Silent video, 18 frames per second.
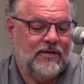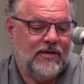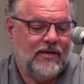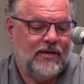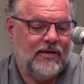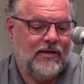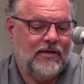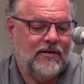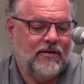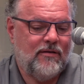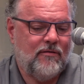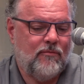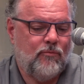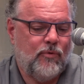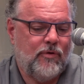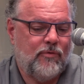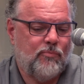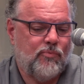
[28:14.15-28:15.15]

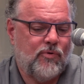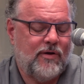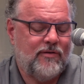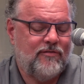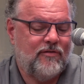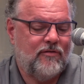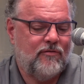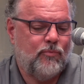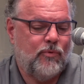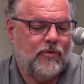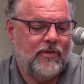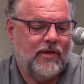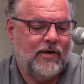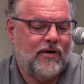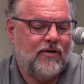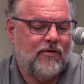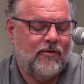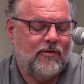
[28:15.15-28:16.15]
And with prices where
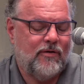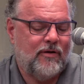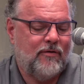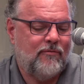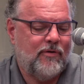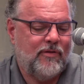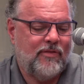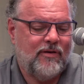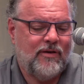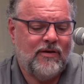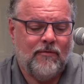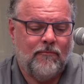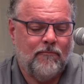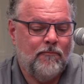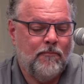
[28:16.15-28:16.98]
they are on everything,